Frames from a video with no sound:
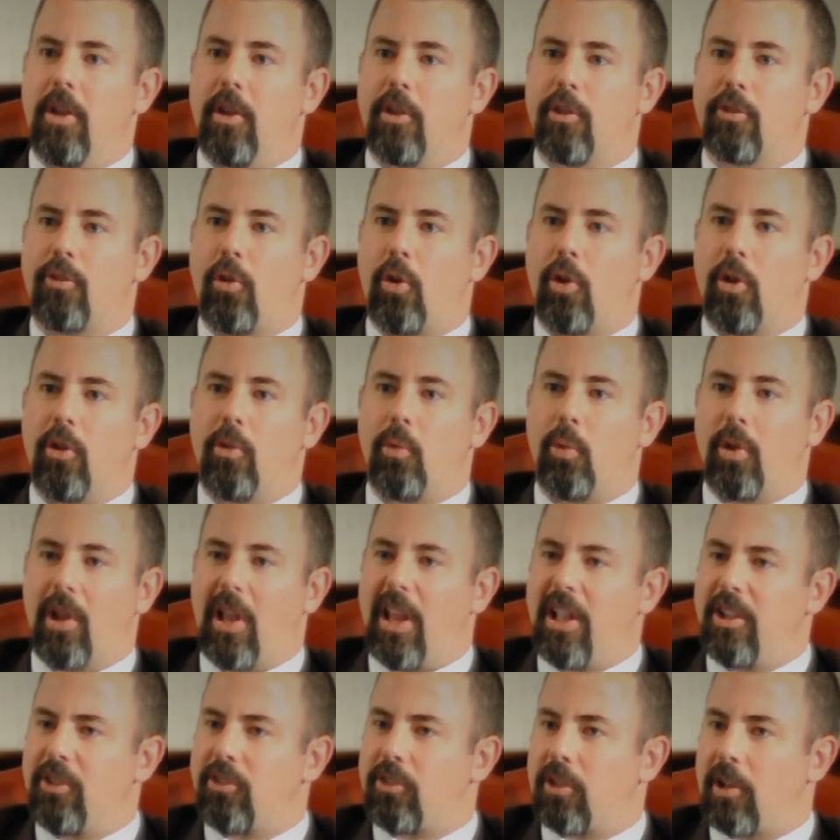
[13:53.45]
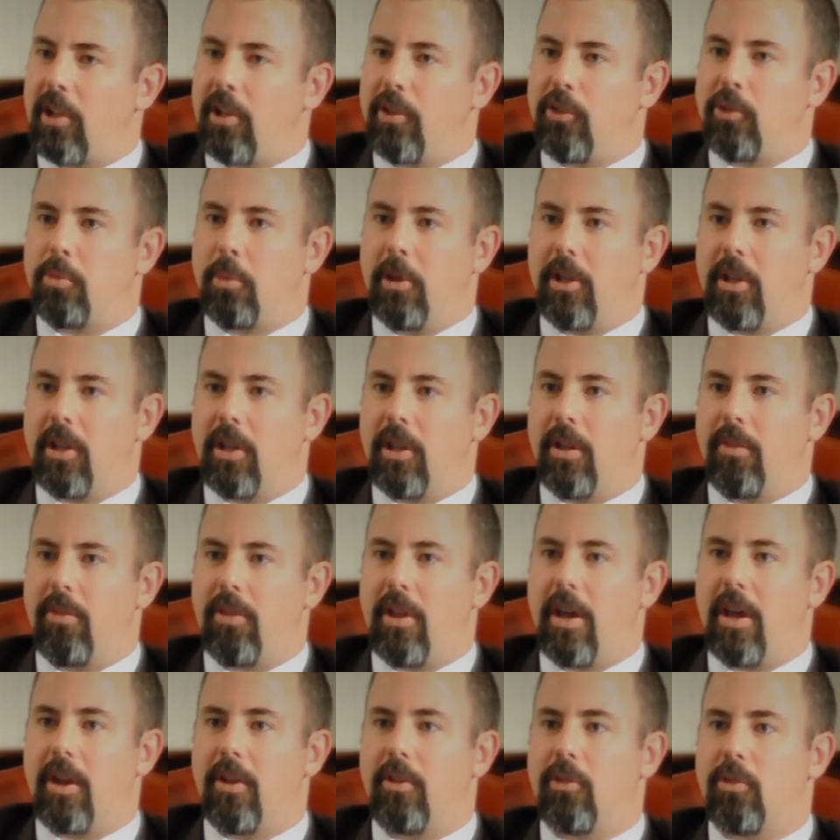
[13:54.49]
as far, relationally speaking, if
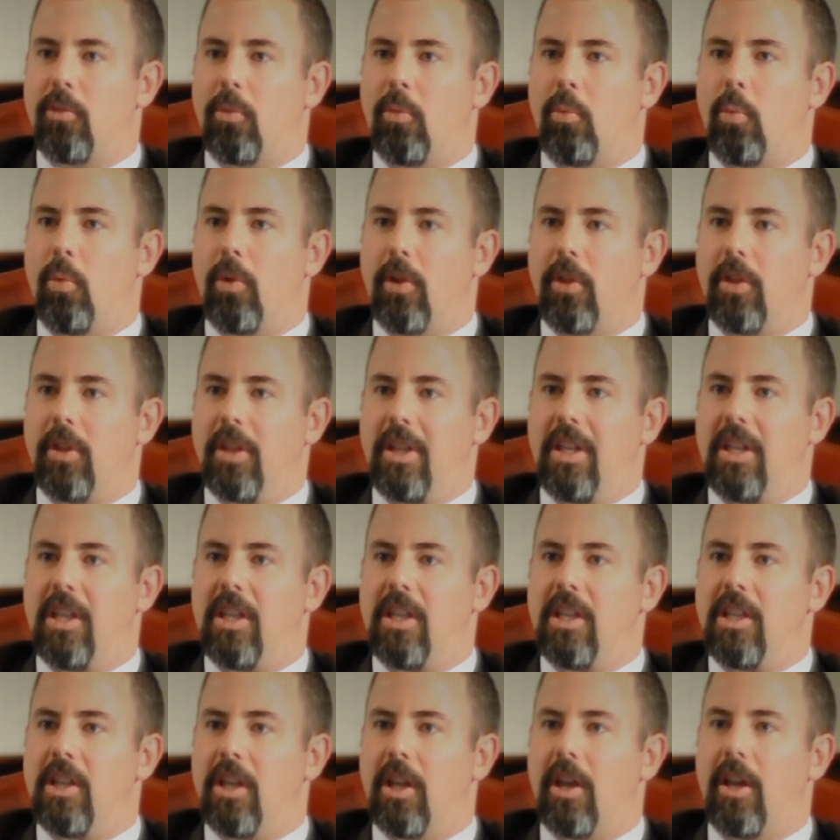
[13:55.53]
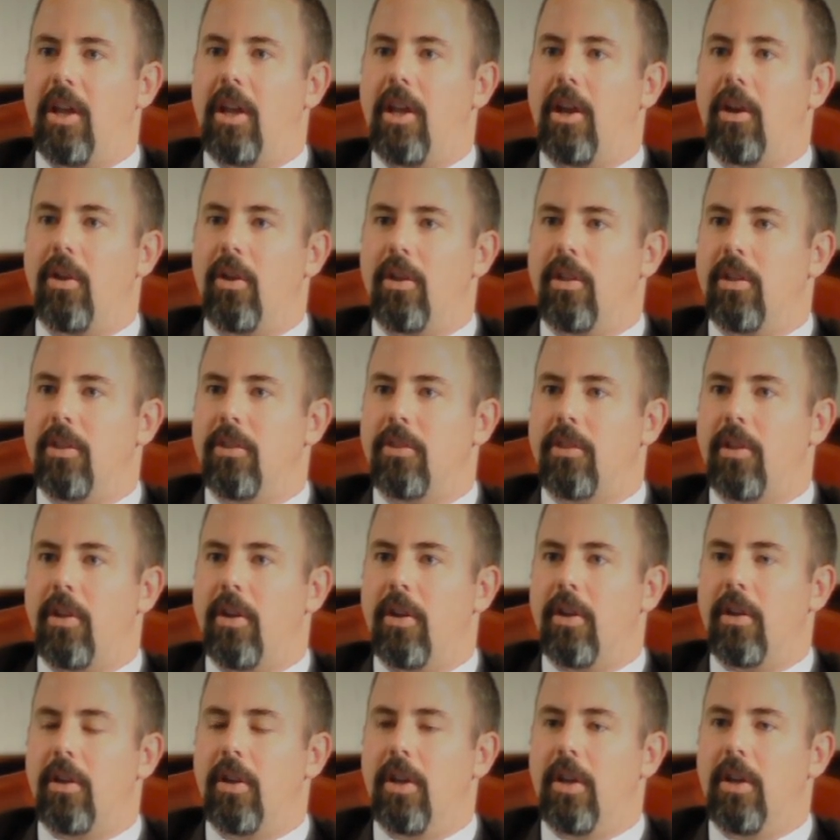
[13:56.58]
that is one of the key areas
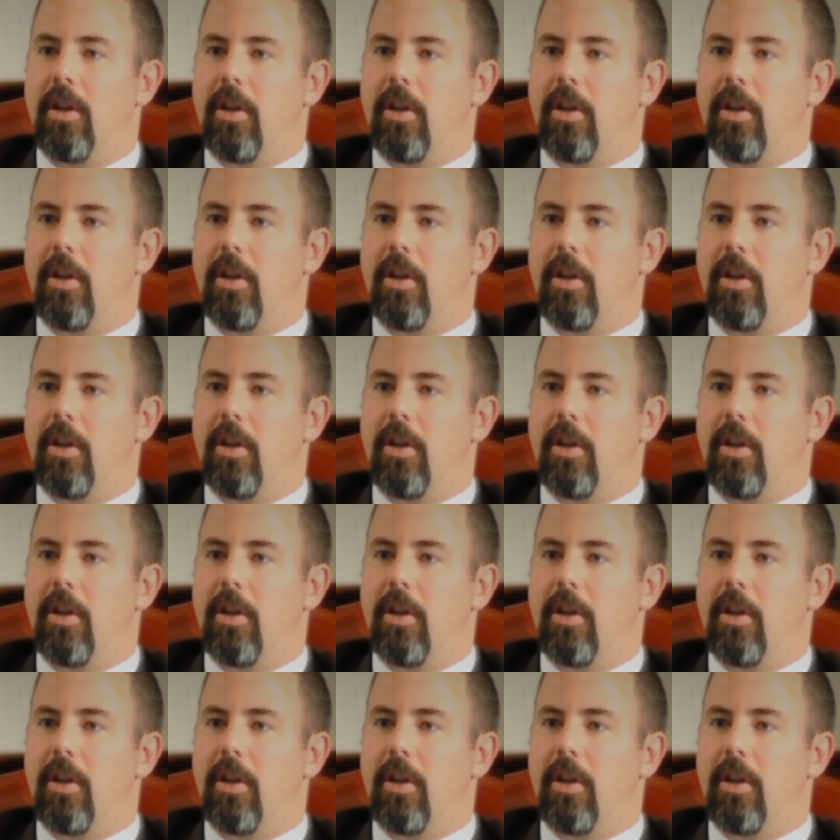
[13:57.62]
there?